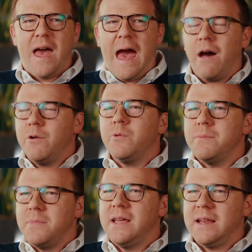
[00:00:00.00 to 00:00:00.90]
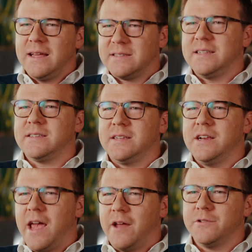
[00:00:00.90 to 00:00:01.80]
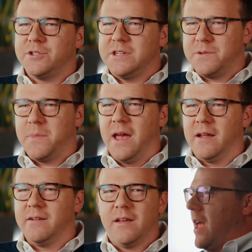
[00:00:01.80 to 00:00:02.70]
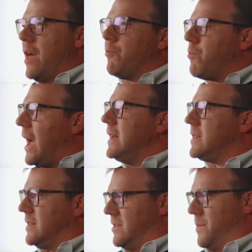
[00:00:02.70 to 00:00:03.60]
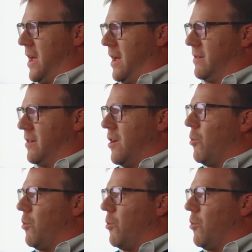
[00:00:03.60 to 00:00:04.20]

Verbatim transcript: how do we meet existing energy demand and rising demand